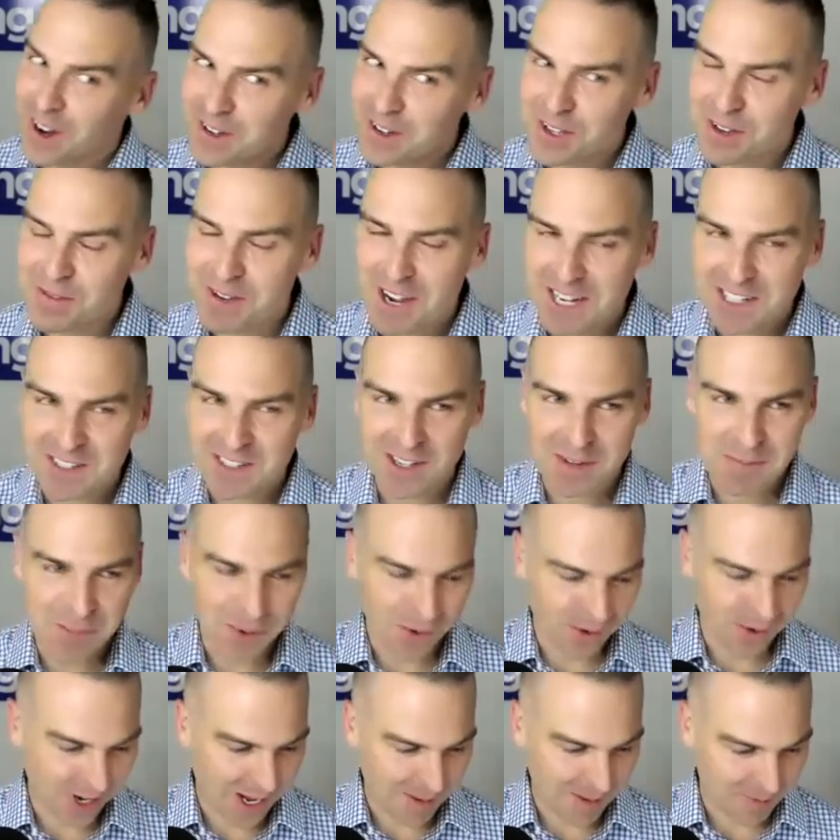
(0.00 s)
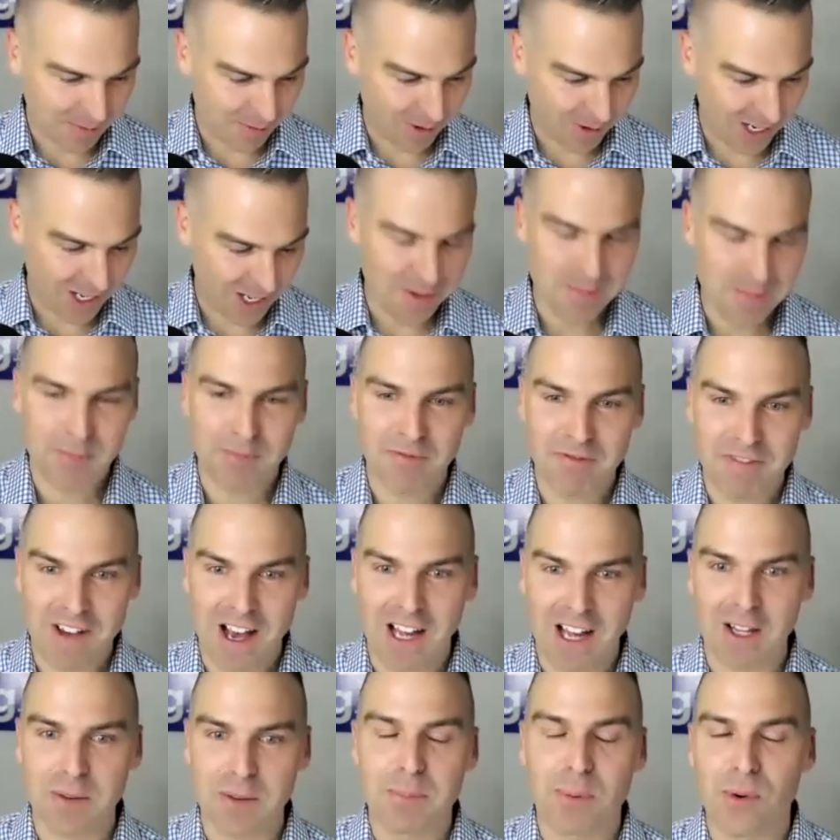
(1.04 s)
you've actually brought up a really
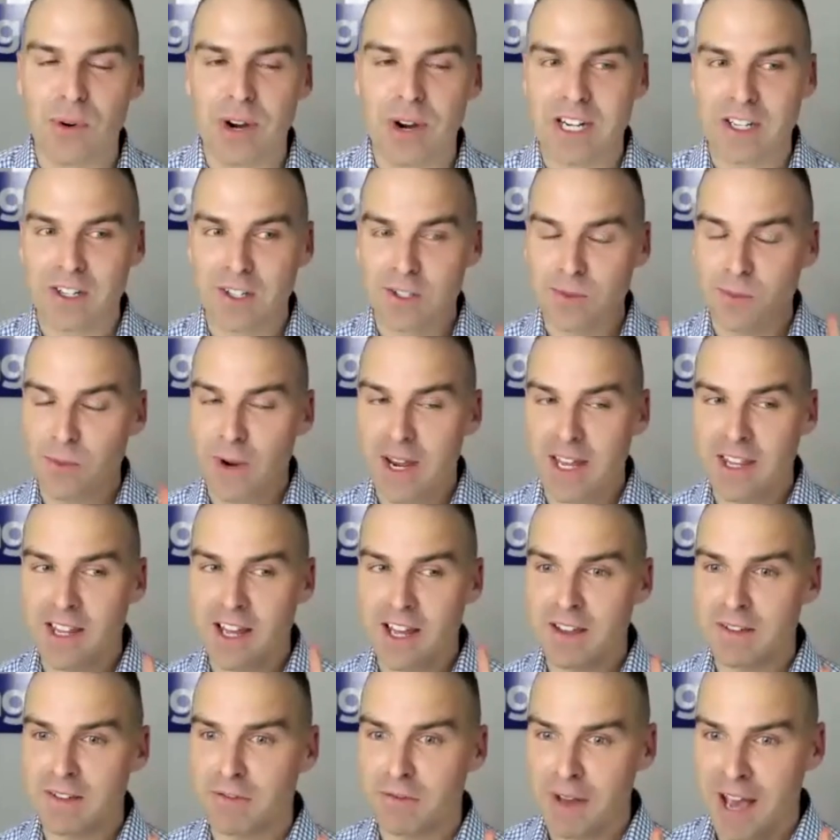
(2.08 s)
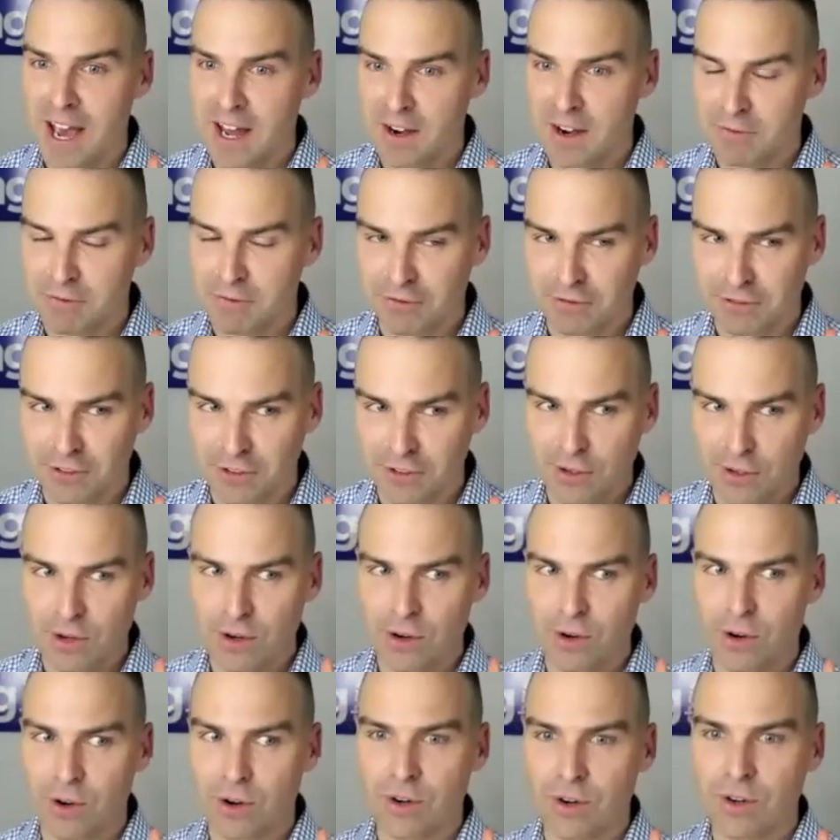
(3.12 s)
valid point because where they had a
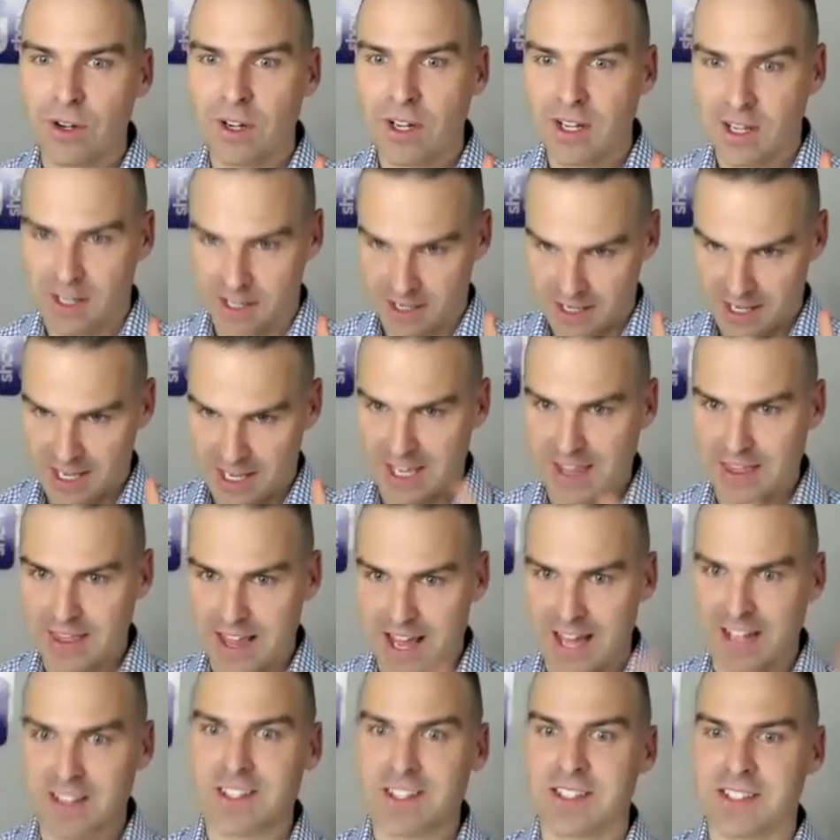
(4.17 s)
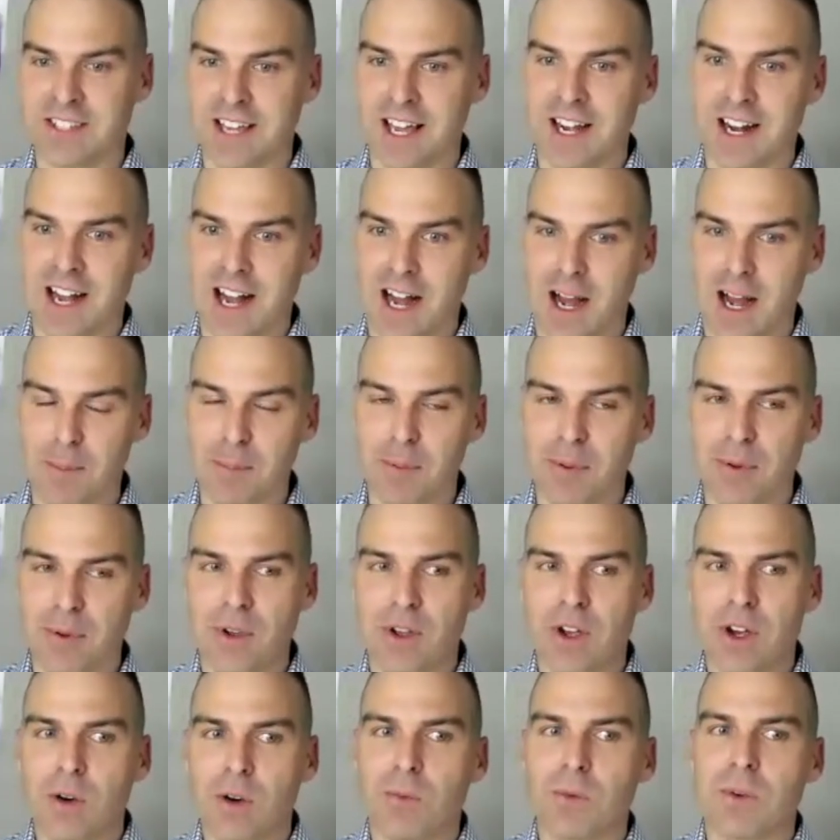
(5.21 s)
flaw in that setup
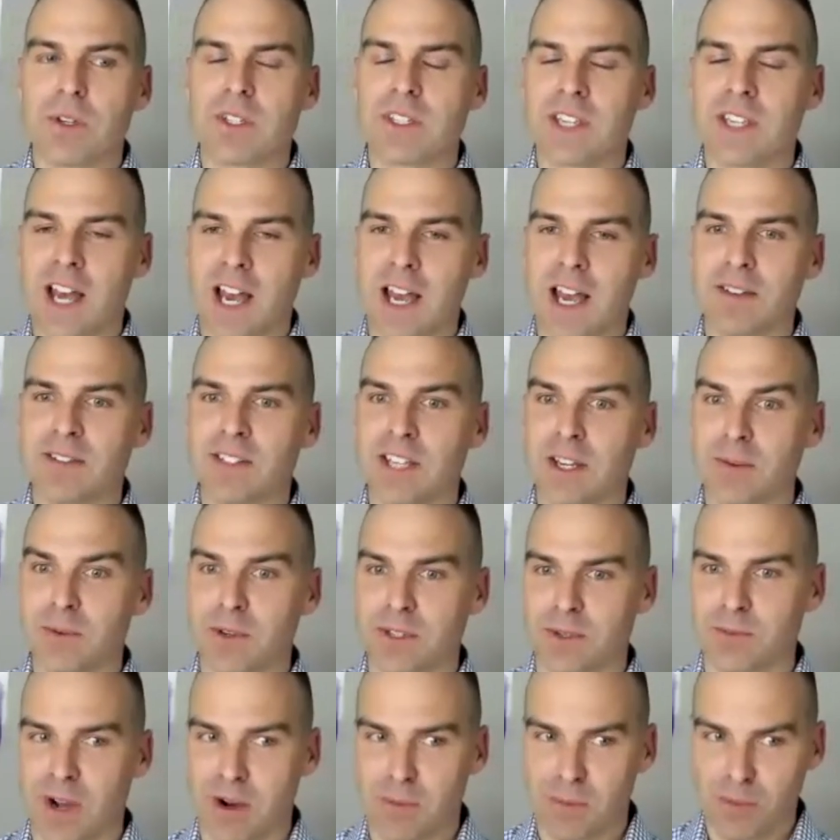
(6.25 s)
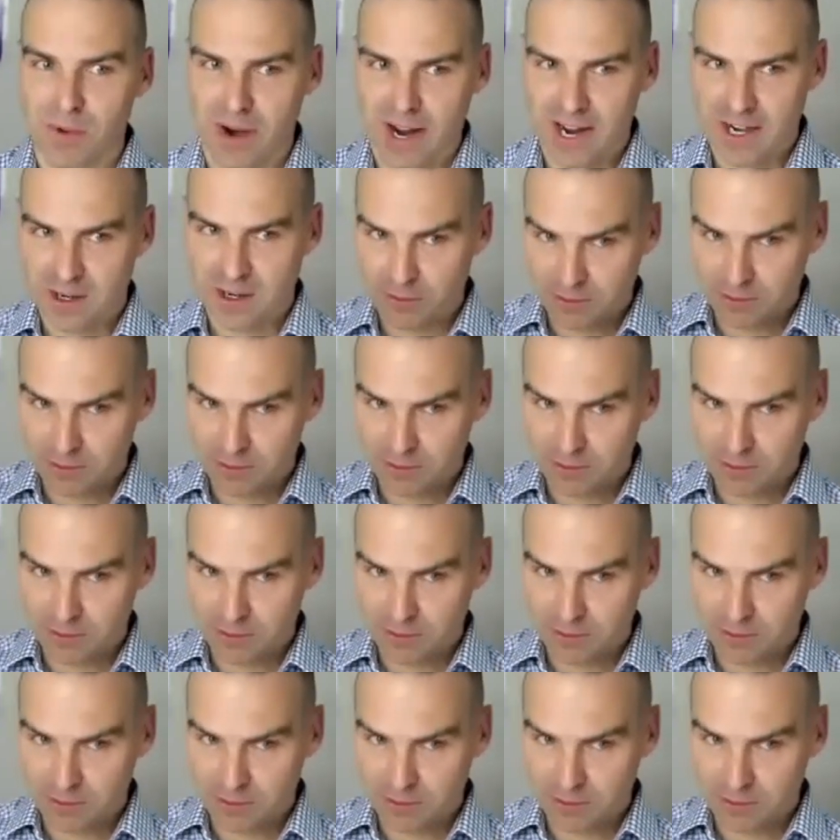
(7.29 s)
was KFC wasn't well branded.